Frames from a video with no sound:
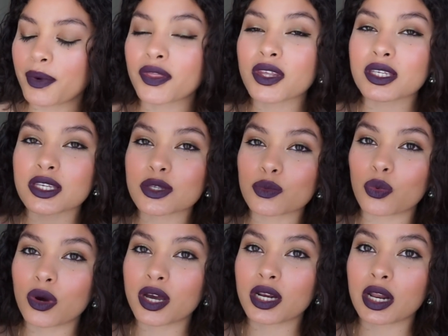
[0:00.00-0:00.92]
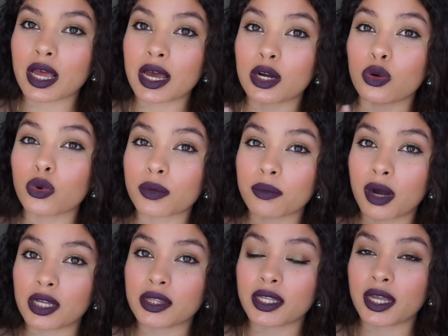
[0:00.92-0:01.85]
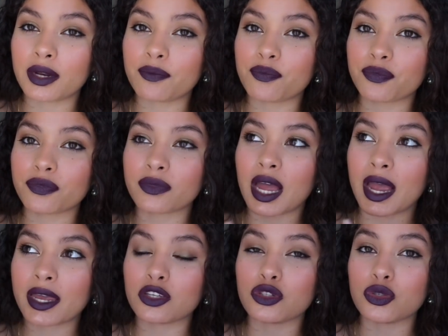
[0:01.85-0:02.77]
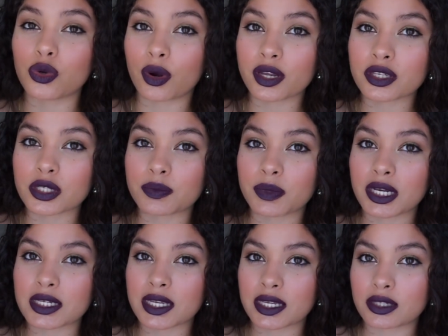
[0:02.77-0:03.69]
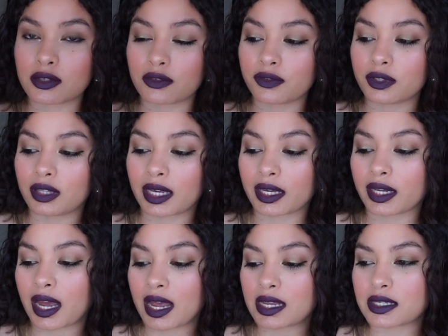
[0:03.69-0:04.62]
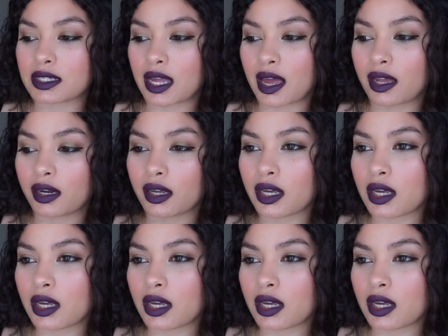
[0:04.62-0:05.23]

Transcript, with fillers: but this is one a gourmand that i enjoy just because i still feel like it has that